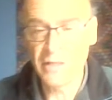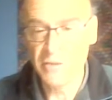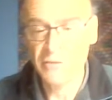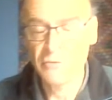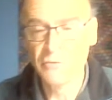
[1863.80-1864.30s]

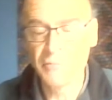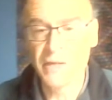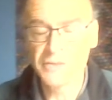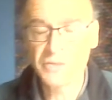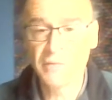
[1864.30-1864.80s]
into
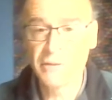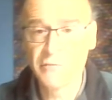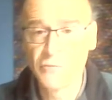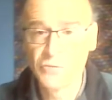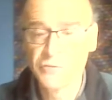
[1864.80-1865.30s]
Palestine. But of
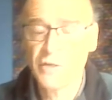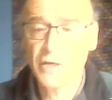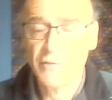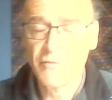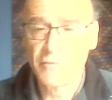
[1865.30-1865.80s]
course,
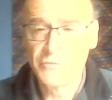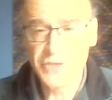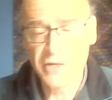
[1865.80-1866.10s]
from January